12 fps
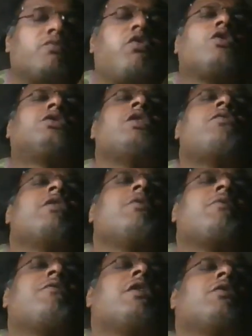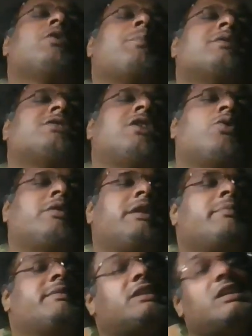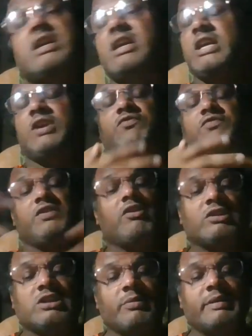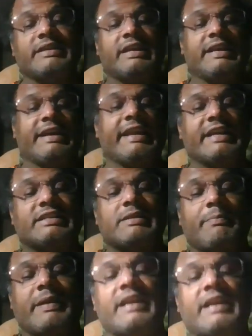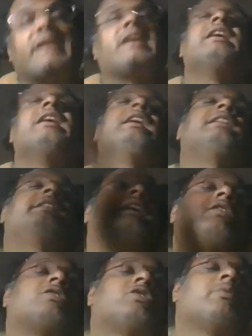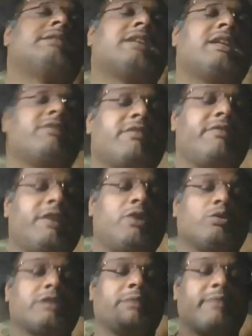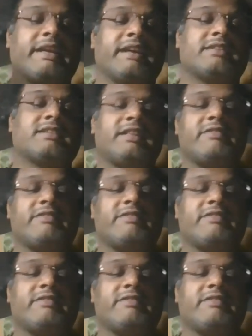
For someone, one of the person told that basically if we also basically create some planet and there also basically we will do some rehearsal,